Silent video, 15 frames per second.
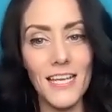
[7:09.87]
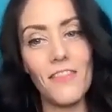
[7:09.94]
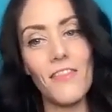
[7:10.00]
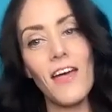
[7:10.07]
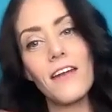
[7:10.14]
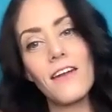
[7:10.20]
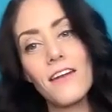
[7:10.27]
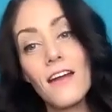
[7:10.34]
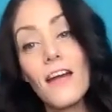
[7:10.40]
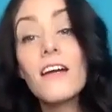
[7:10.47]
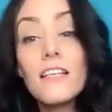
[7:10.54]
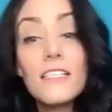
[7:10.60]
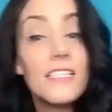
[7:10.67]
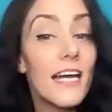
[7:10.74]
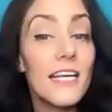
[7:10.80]
And then,
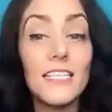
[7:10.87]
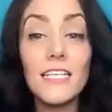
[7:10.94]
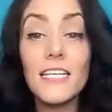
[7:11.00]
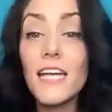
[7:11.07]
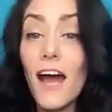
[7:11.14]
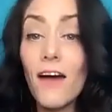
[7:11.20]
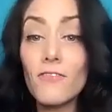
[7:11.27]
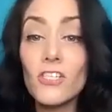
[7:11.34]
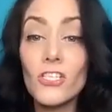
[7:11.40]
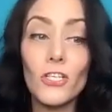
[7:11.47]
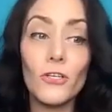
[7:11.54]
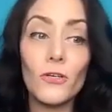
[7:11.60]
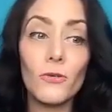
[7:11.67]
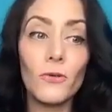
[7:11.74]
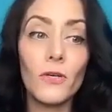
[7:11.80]
because I did have to
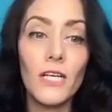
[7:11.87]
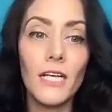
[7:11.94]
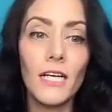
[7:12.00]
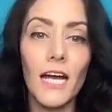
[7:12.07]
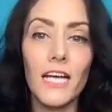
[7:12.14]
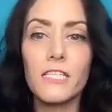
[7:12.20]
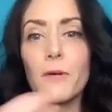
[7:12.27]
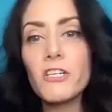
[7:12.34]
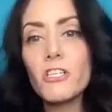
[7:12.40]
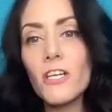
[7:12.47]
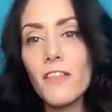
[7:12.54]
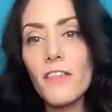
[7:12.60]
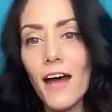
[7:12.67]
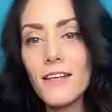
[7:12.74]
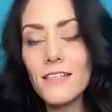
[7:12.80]
do,
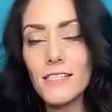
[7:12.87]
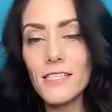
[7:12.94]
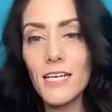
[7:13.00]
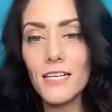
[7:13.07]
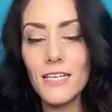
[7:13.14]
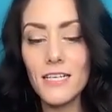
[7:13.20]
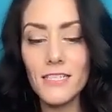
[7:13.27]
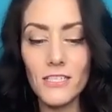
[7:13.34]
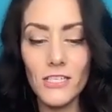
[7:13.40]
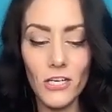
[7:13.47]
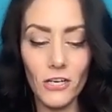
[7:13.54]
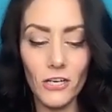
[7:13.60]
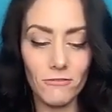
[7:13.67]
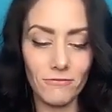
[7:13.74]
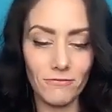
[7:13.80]
especially that scene, because, you
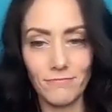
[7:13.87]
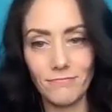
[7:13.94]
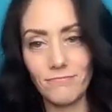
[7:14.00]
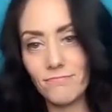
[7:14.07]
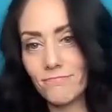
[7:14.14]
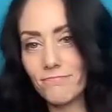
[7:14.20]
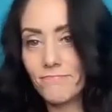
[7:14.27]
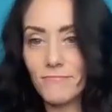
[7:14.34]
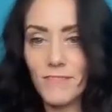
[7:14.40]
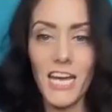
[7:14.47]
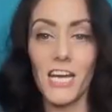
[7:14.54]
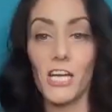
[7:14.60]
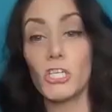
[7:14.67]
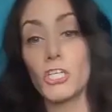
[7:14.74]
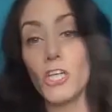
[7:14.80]
know,
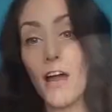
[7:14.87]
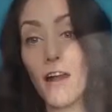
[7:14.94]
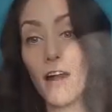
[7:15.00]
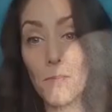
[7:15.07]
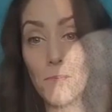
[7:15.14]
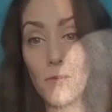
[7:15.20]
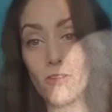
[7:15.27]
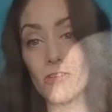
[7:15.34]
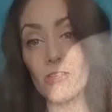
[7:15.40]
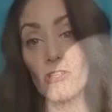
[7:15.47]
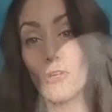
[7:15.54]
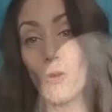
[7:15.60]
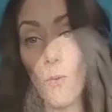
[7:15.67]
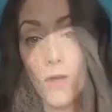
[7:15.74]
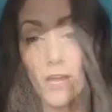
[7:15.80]
getting shot up and there's yeah.
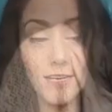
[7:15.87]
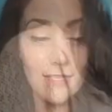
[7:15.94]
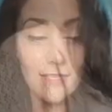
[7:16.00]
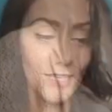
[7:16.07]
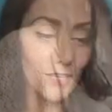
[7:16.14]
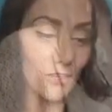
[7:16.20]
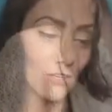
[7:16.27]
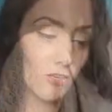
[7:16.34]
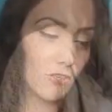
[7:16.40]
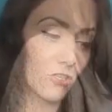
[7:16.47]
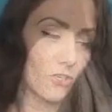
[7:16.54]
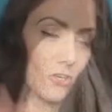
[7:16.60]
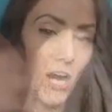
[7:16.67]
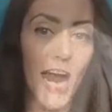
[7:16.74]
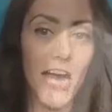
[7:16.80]
noise and there's
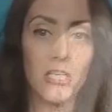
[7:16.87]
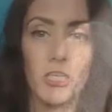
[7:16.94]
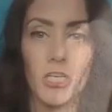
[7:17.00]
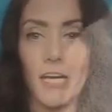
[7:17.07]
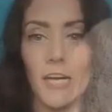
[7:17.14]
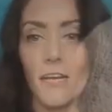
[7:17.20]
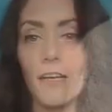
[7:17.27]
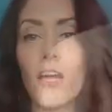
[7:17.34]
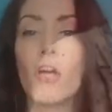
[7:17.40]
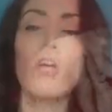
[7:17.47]
crashing. And